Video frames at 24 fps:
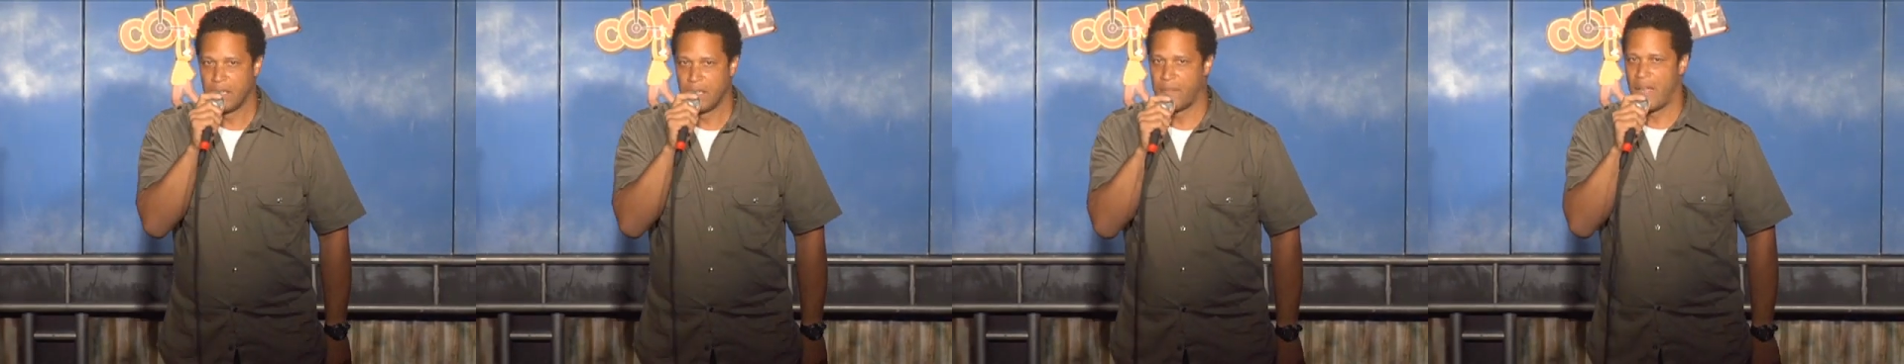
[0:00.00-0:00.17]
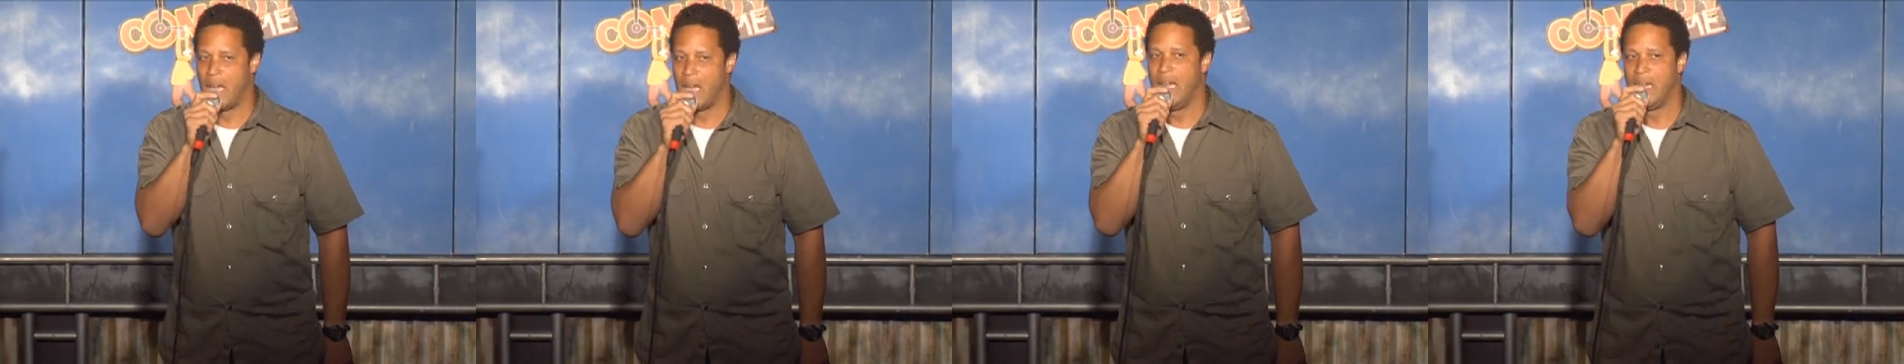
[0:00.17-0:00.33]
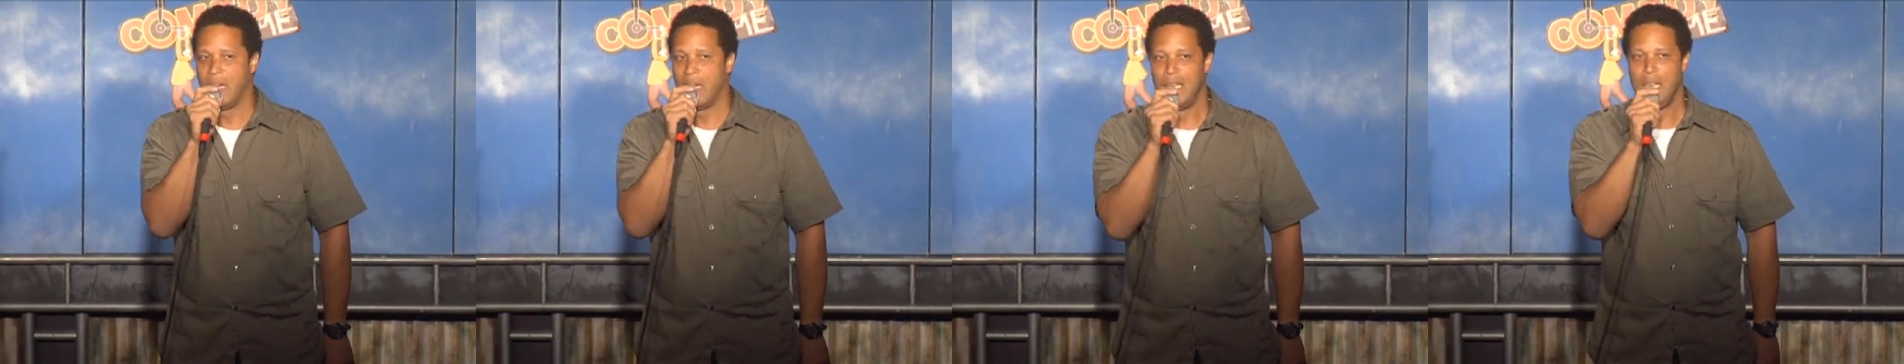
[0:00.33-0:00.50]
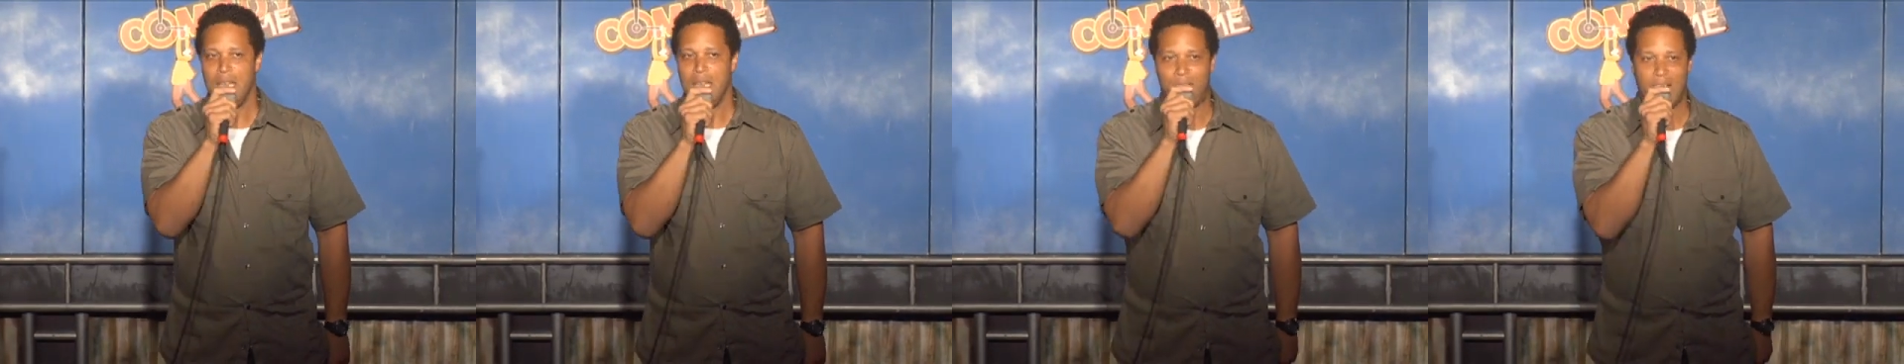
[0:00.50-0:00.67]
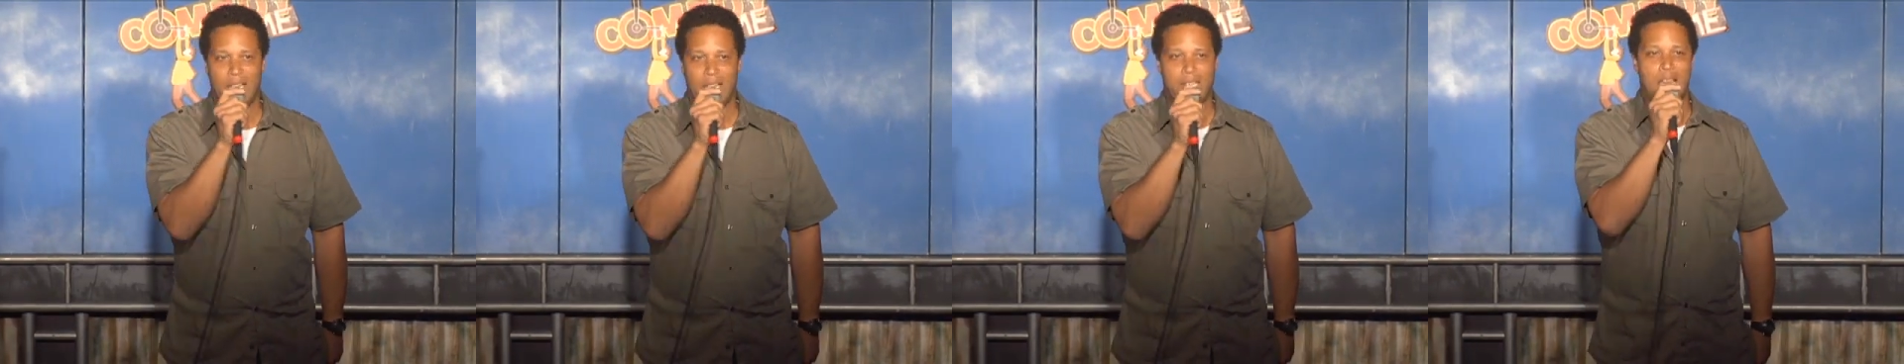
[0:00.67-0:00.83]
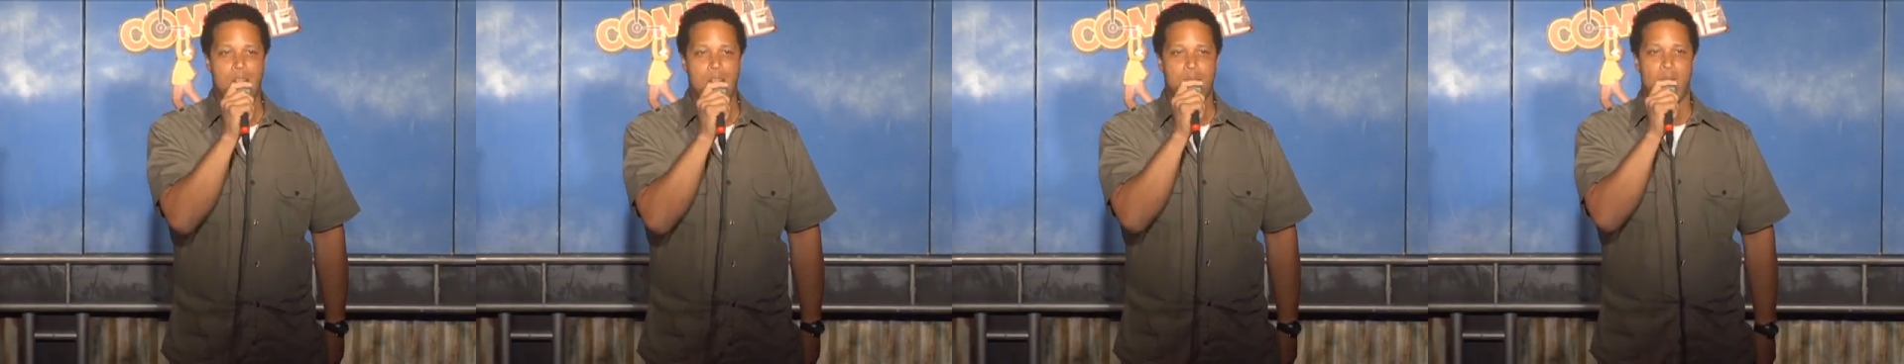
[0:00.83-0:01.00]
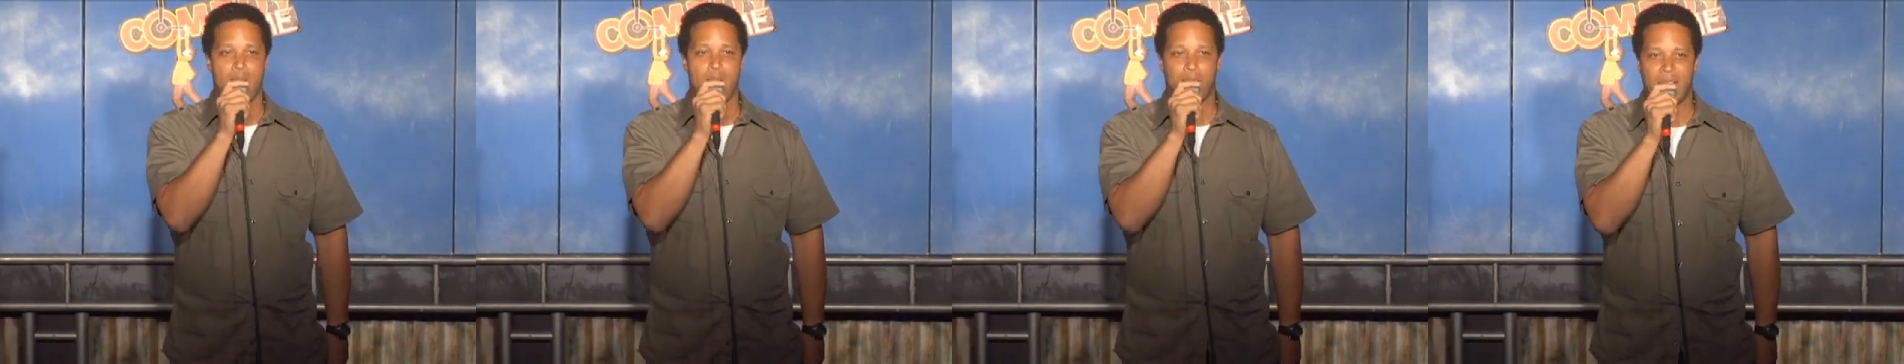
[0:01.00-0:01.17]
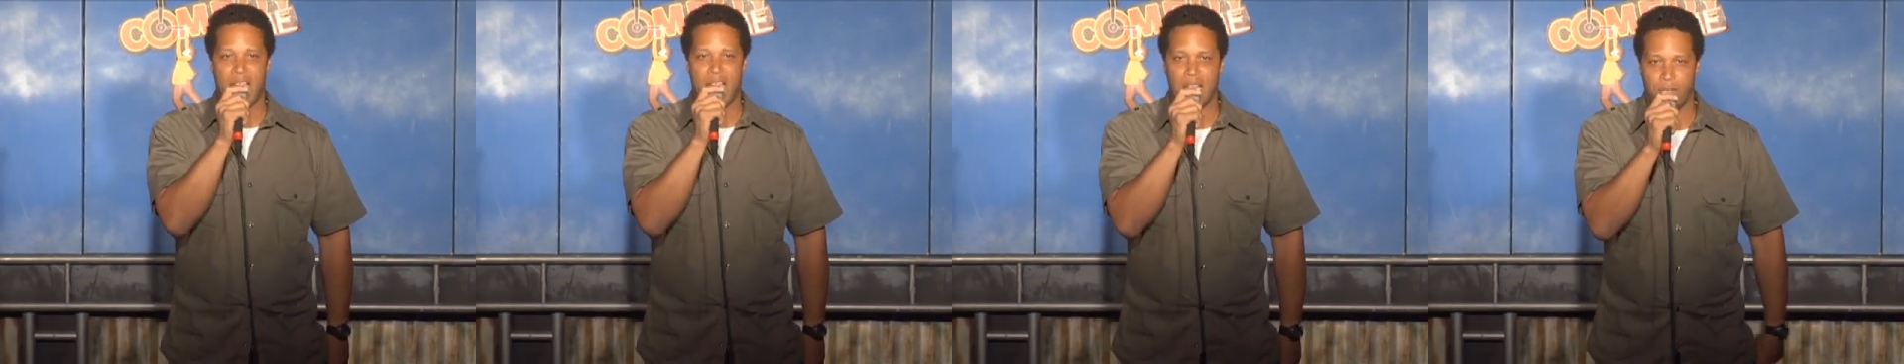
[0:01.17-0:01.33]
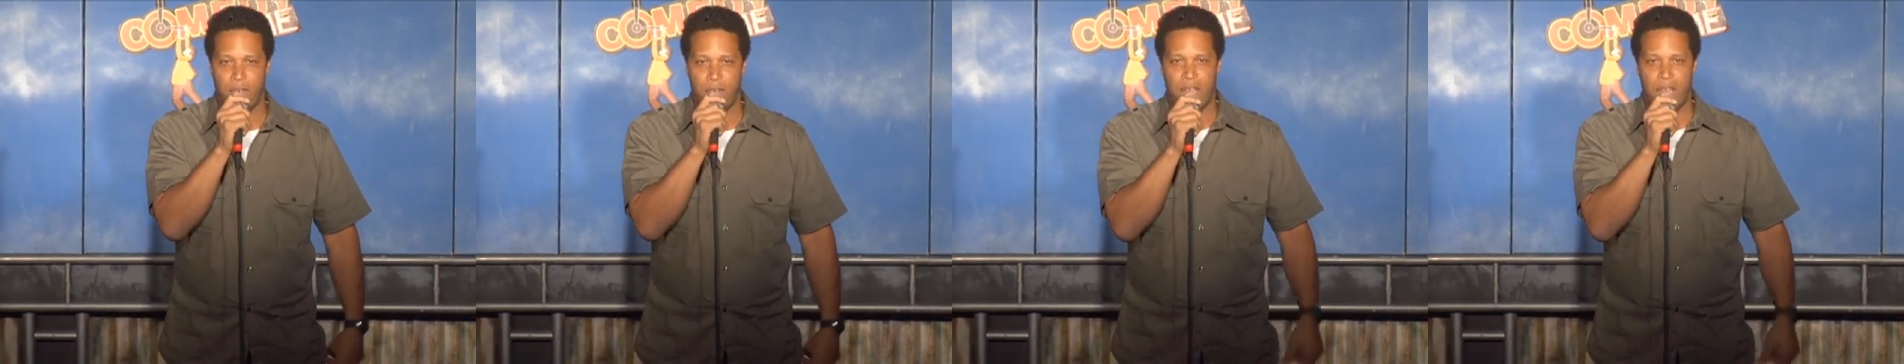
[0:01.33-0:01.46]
In fact, a lot of my black